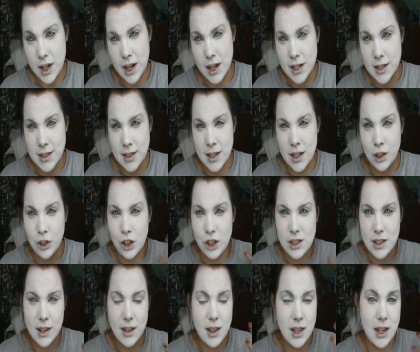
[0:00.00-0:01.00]
Because it
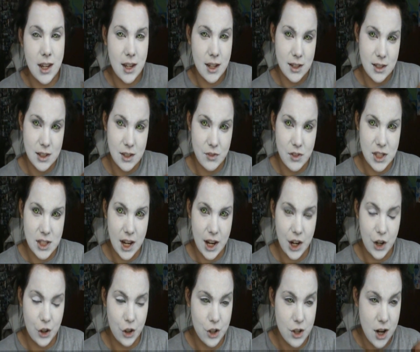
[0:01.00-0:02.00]
looks like the ends of his
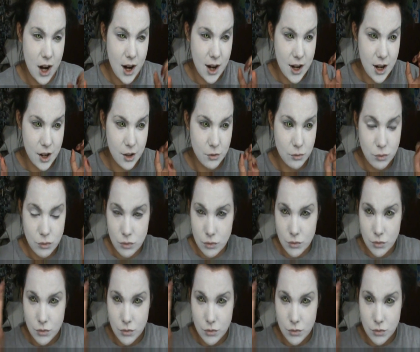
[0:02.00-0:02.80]
hair are kind of,